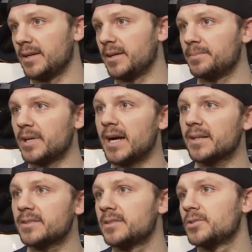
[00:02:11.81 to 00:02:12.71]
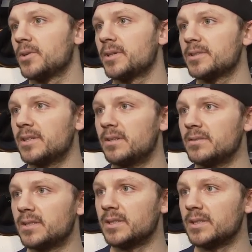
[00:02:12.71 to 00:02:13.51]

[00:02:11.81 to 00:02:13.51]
a good practice, enjoyed ourselves,